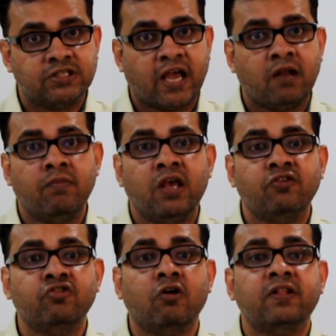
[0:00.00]
and make
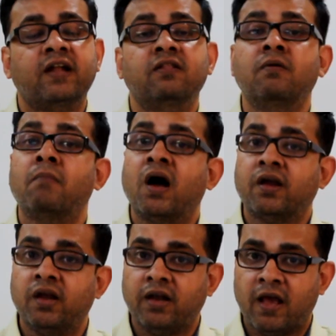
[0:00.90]
sure that the
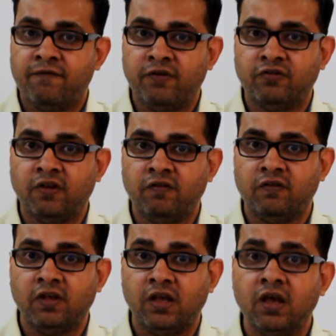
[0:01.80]
market
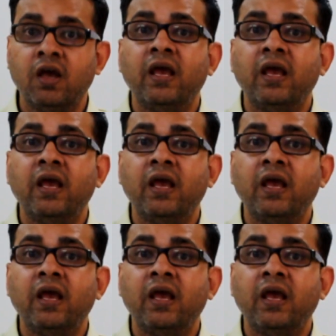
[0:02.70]
efficiency